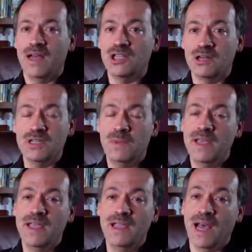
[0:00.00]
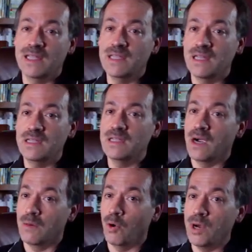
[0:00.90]
Generally speaking, consonants
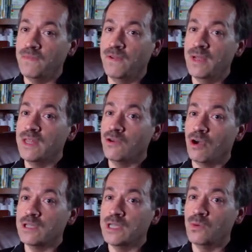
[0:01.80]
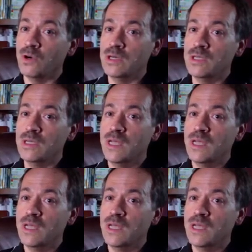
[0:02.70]
are more helpful in the crossing words.